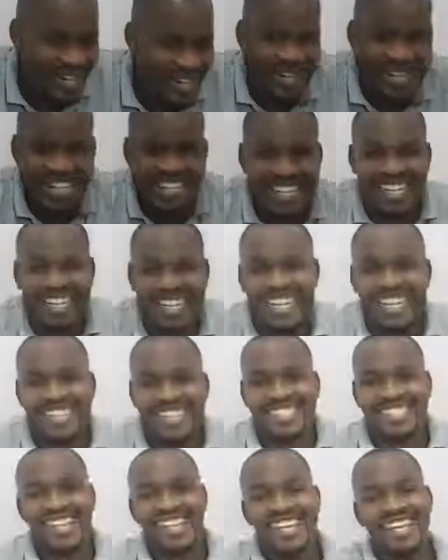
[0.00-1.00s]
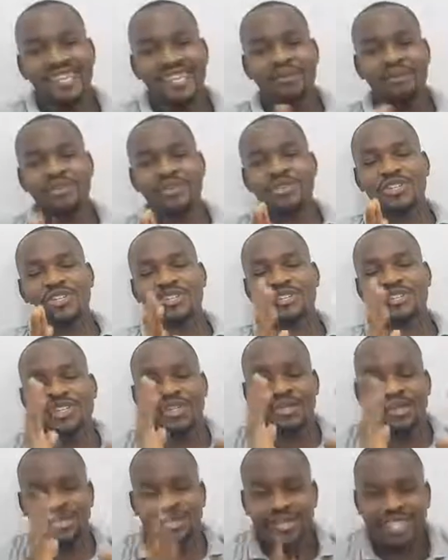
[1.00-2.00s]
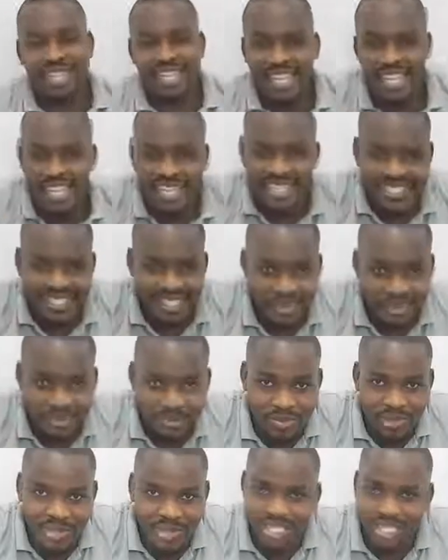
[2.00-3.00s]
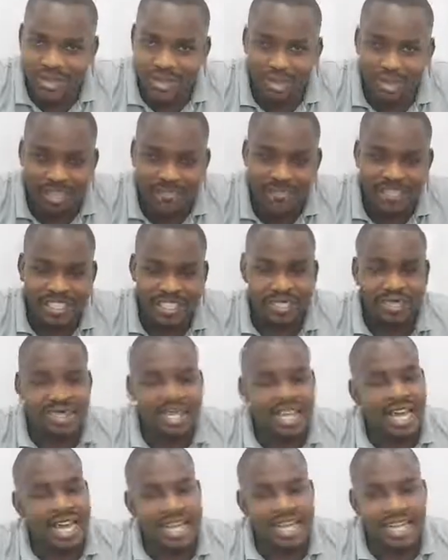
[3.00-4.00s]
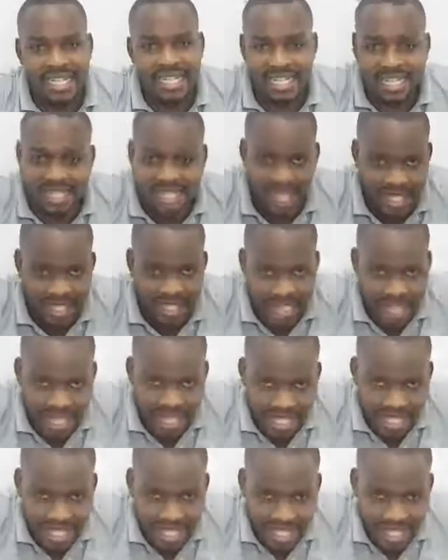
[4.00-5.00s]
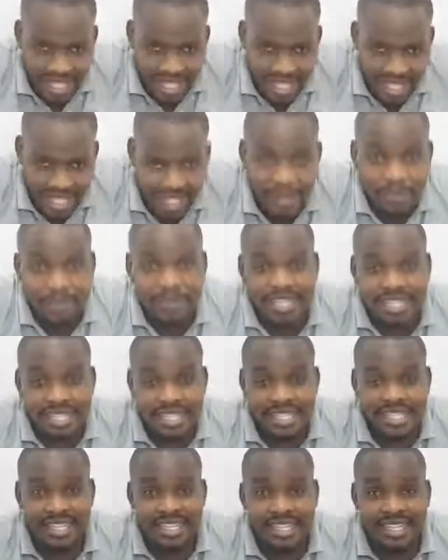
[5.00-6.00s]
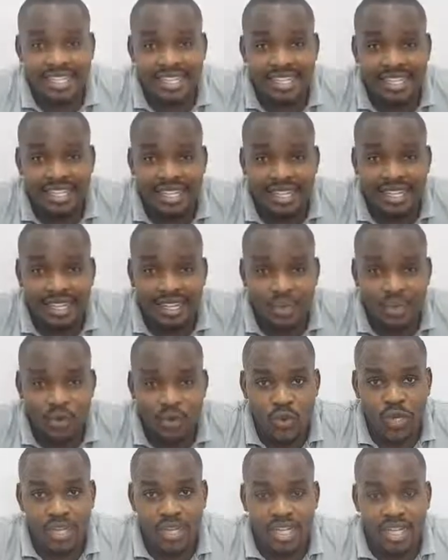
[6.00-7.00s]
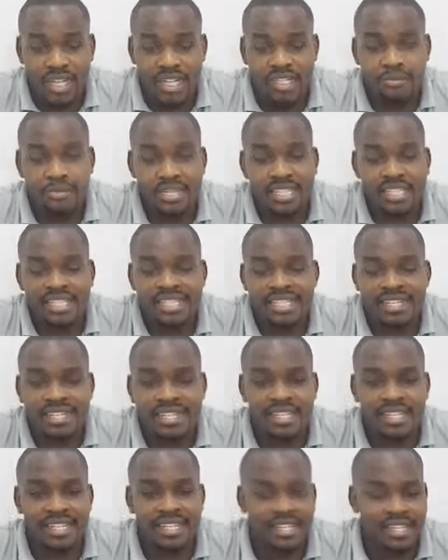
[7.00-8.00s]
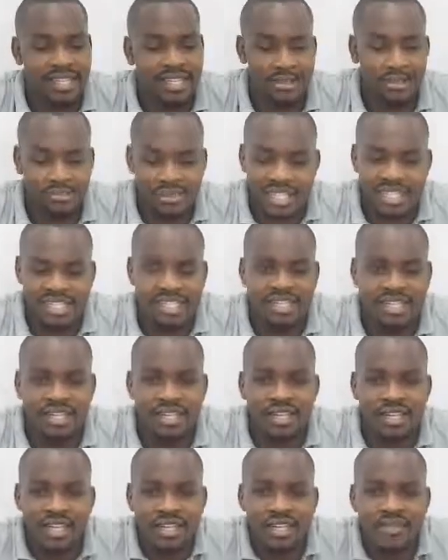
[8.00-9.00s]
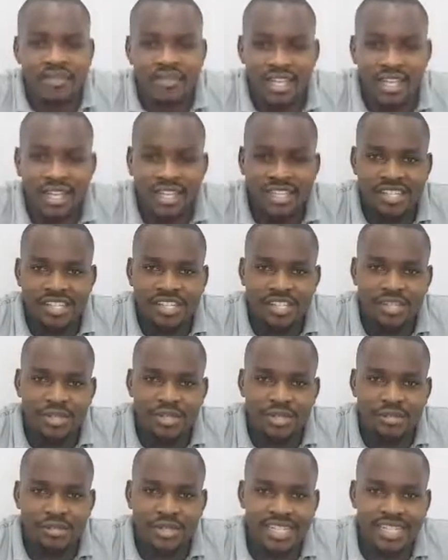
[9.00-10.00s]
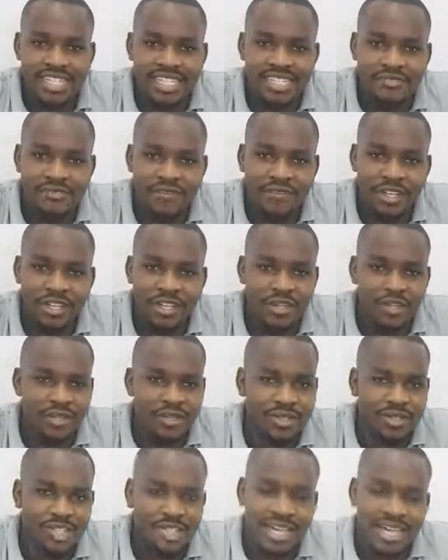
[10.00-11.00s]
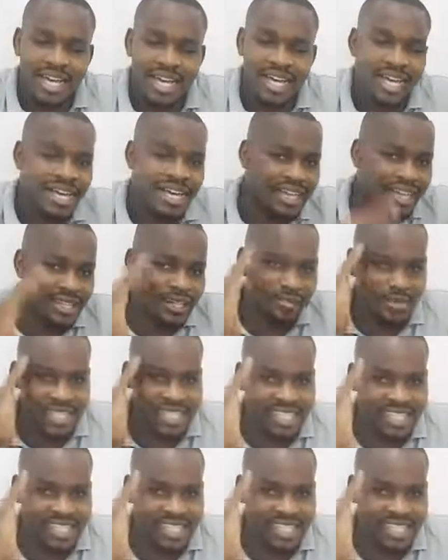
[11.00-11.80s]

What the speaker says: Alright guys, let me wish you a good night, a good morning, good afternoon, and a blessed week, and a blessed day, a blessed year. See you in my next video. Let me